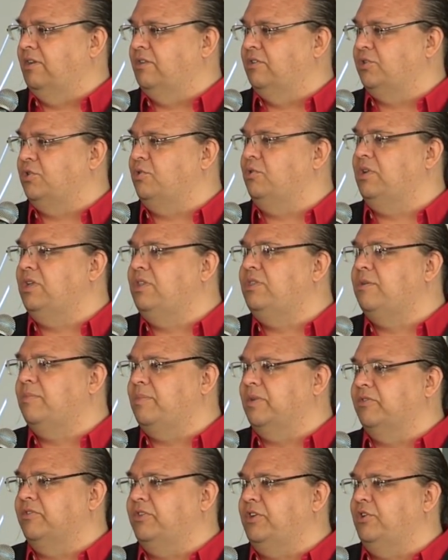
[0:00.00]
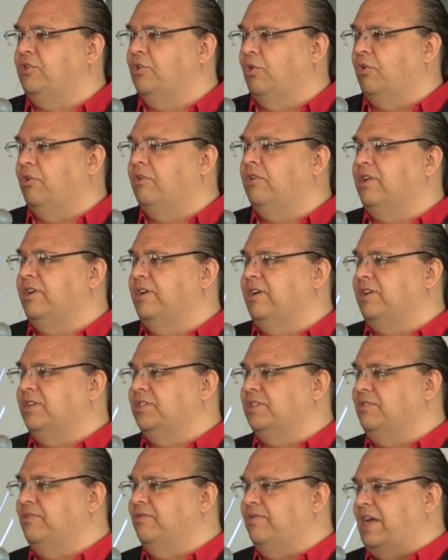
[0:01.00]
So you need the ability to
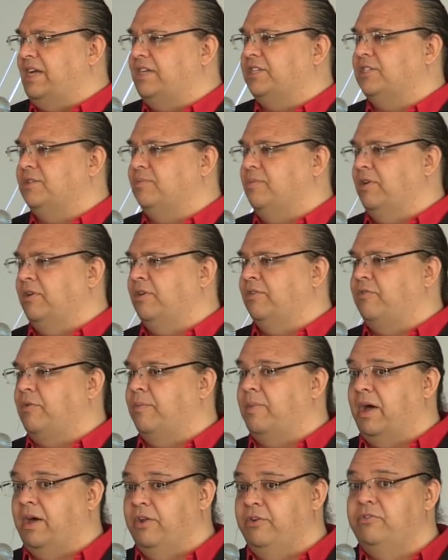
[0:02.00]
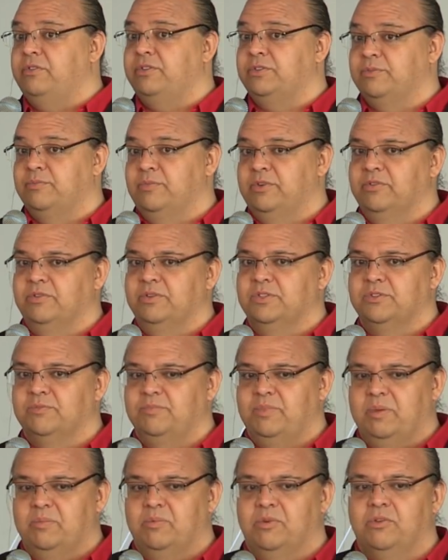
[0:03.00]
organize investment from hundreds of millions of
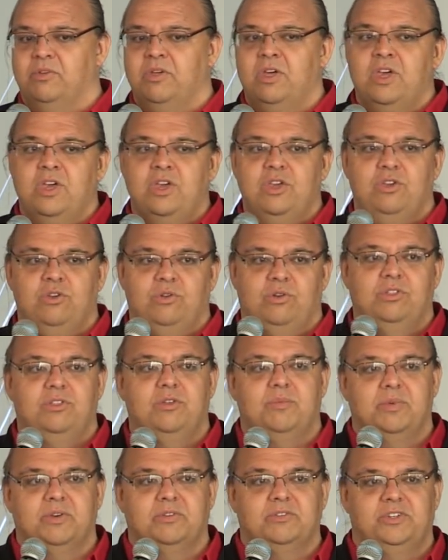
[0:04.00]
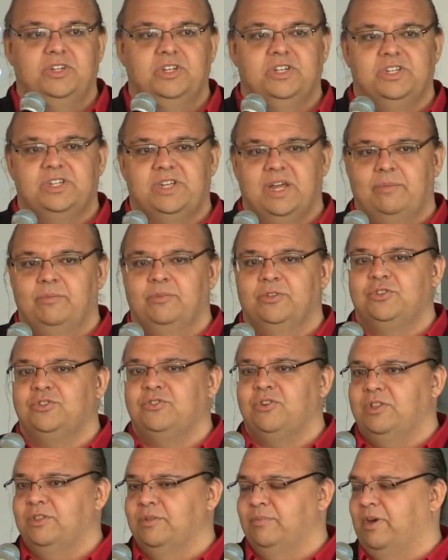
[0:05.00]
people. You need the ability to
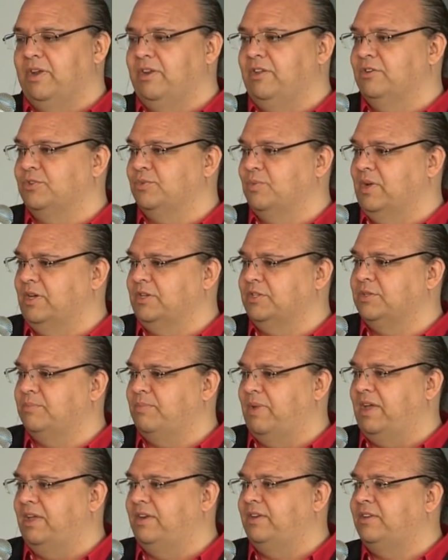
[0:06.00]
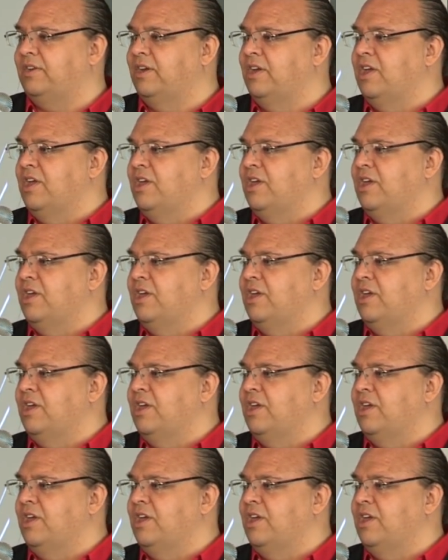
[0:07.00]
demonstrate the money is well spent.